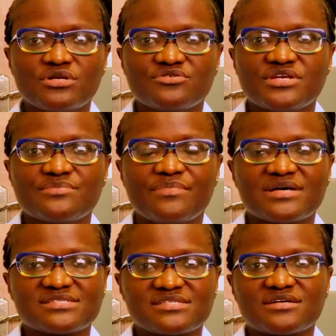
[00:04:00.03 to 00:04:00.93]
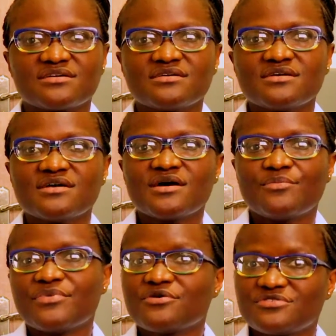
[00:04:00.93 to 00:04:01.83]
grain pasta,
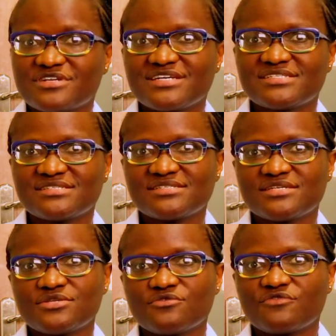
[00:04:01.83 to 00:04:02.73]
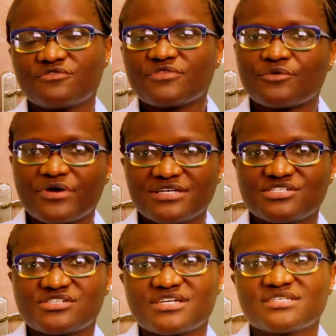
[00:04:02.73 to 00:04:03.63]
brown rice instead of the white
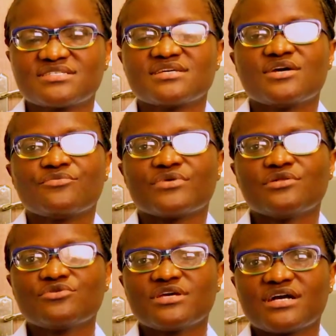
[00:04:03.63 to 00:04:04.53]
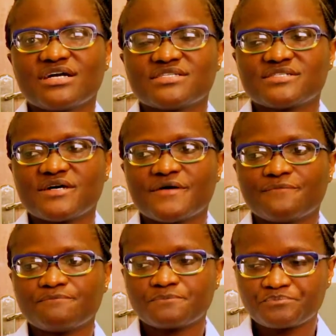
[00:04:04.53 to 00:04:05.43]
rice. We're looking at
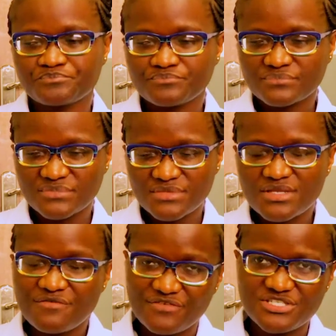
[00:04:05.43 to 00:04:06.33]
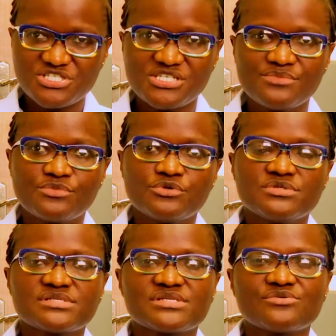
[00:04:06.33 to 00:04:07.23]

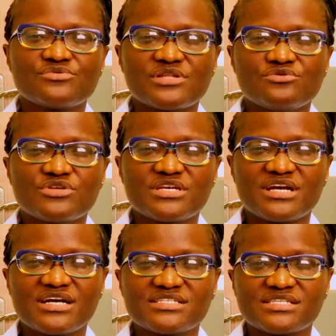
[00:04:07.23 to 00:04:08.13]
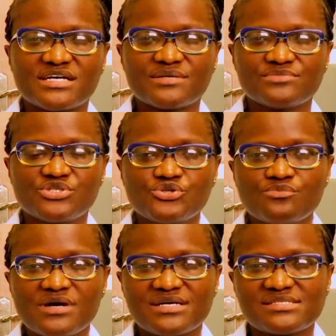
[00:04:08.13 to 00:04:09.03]
vegetables. We're looking at
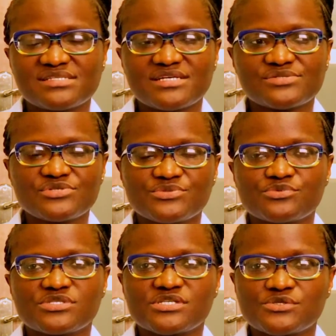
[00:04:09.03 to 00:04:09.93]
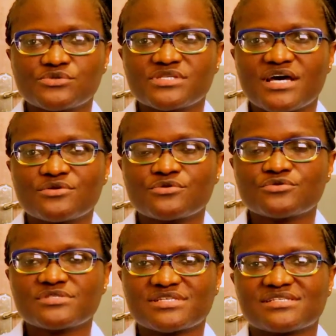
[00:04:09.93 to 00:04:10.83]
tubers like sweet potatoes,
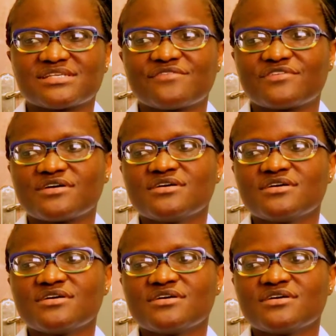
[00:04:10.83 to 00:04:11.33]
arrowroots, cassava,